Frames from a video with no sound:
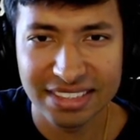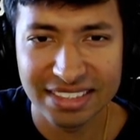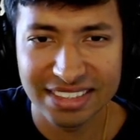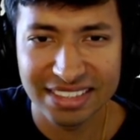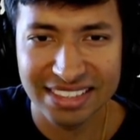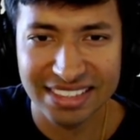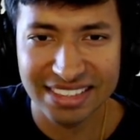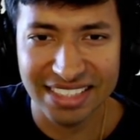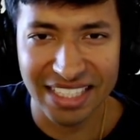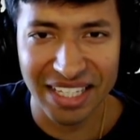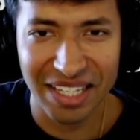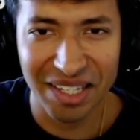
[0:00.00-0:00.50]

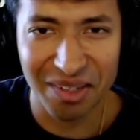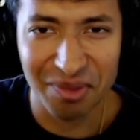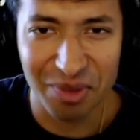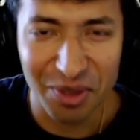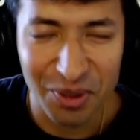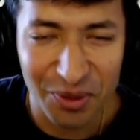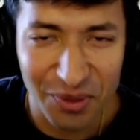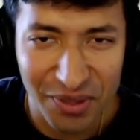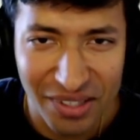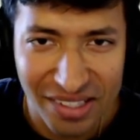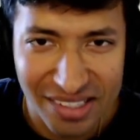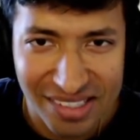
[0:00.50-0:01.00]
Damn, yo,
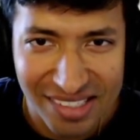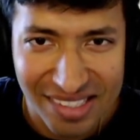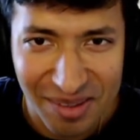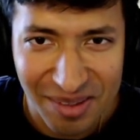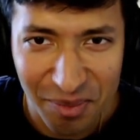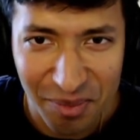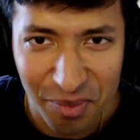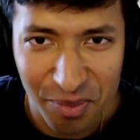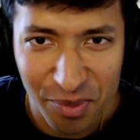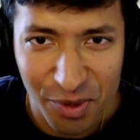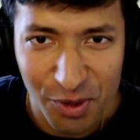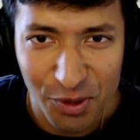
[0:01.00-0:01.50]
that's a
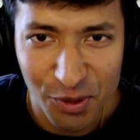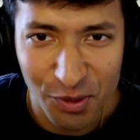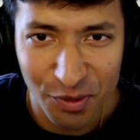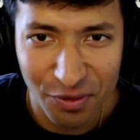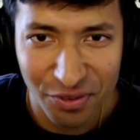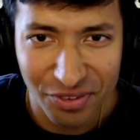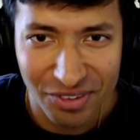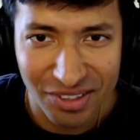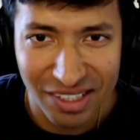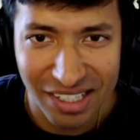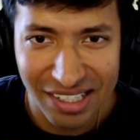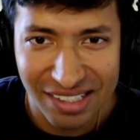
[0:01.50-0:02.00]

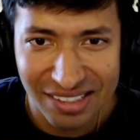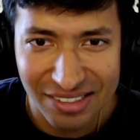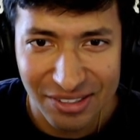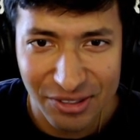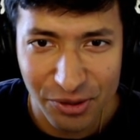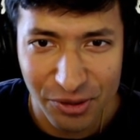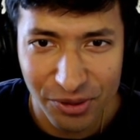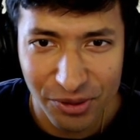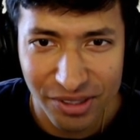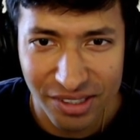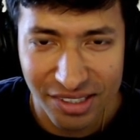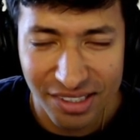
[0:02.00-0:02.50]
beautiful ass
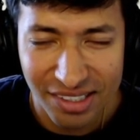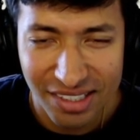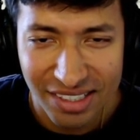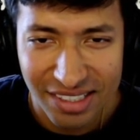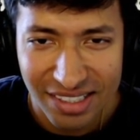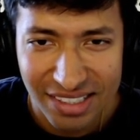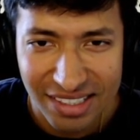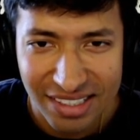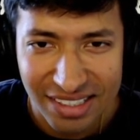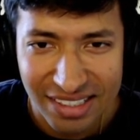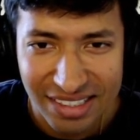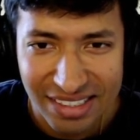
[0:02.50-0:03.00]
tree.
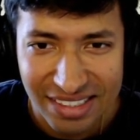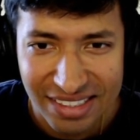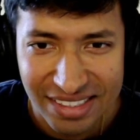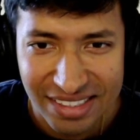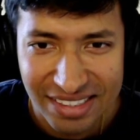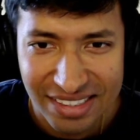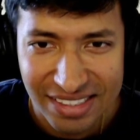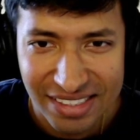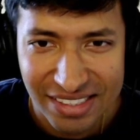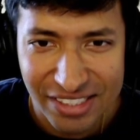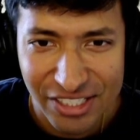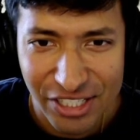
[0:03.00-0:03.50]

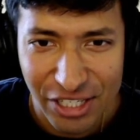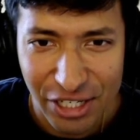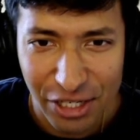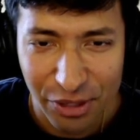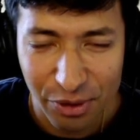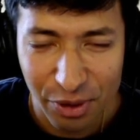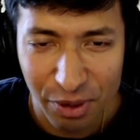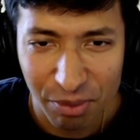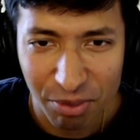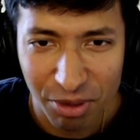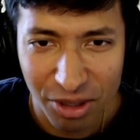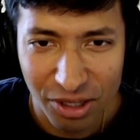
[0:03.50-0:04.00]

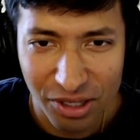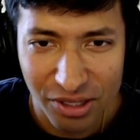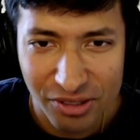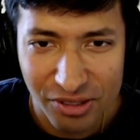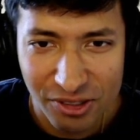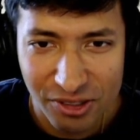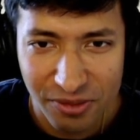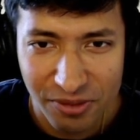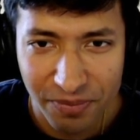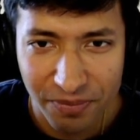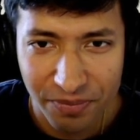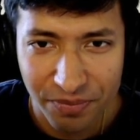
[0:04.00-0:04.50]
Cherry blossom.